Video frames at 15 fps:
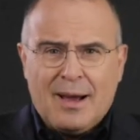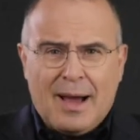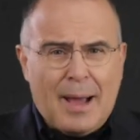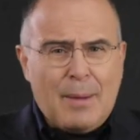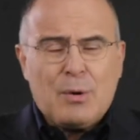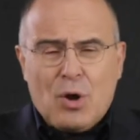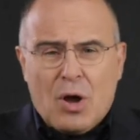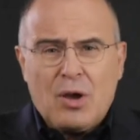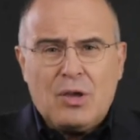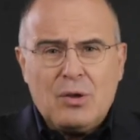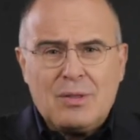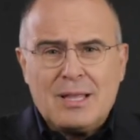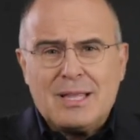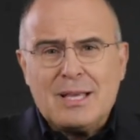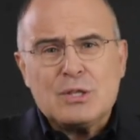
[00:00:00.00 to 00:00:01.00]
I would
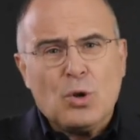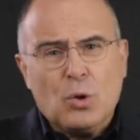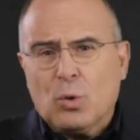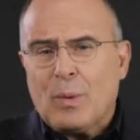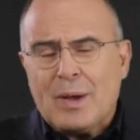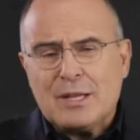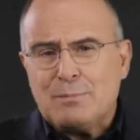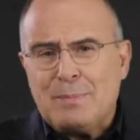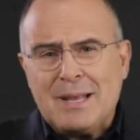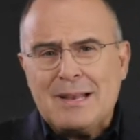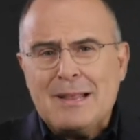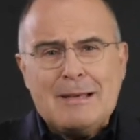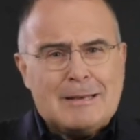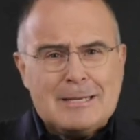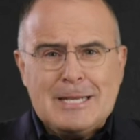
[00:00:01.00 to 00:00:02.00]
argue that there's always
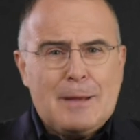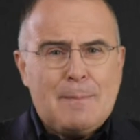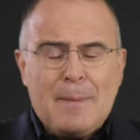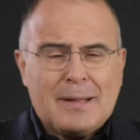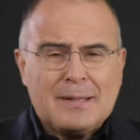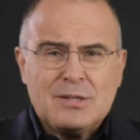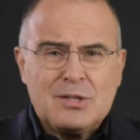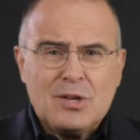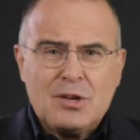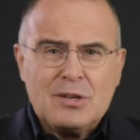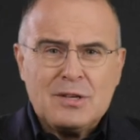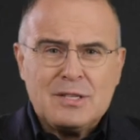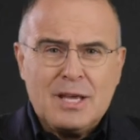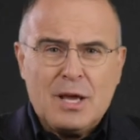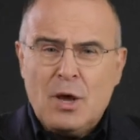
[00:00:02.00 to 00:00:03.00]
been deep
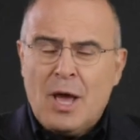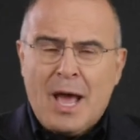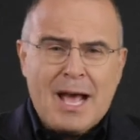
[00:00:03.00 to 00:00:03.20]
uncertainty.